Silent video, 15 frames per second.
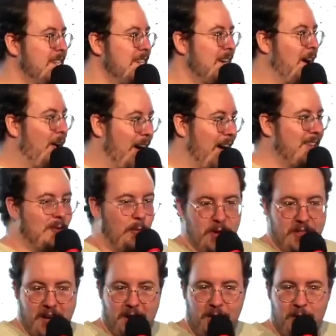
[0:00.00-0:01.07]
All right, we
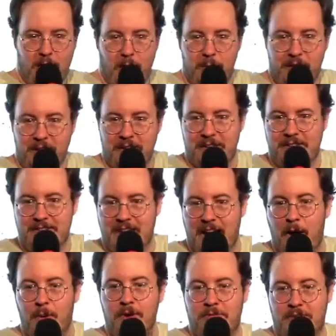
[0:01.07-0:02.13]
there? Are we good?
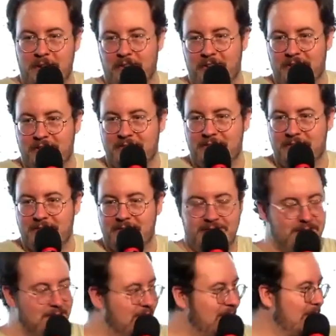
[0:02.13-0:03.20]
How are we feeling?
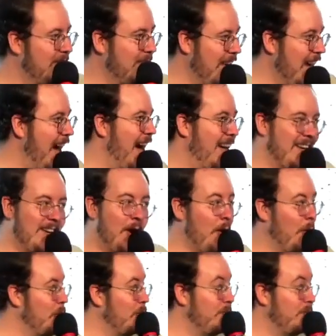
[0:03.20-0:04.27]
Yeah,
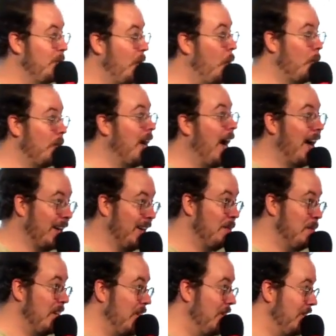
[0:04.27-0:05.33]
no, no, we're not going to
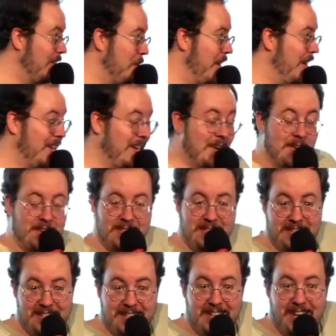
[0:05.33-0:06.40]
be good in a minute here.
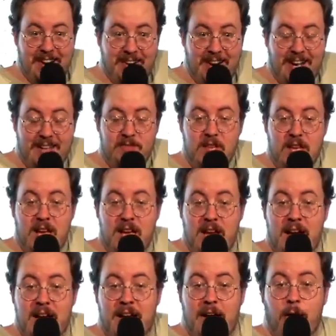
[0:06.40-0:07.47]
All right.
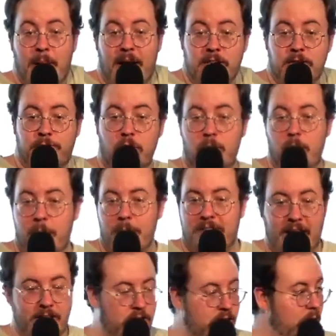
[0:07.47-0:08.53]
Now imagine for a moment
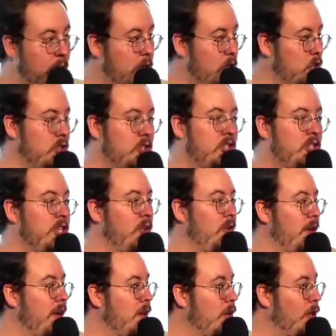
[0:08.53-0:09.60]
that's you and you're just
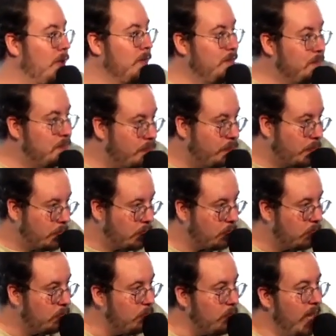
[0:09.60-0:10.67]
chilling at home
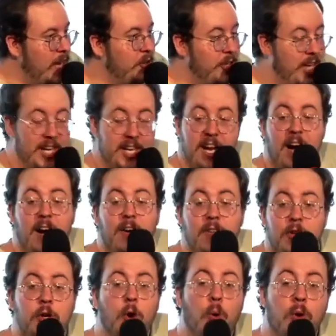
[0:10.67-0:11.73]
and you get a knock on
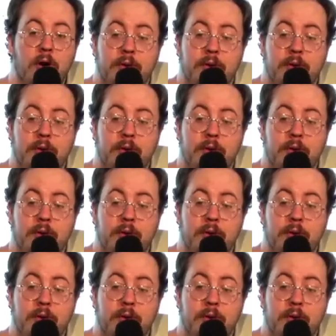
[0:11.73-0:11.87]
the door.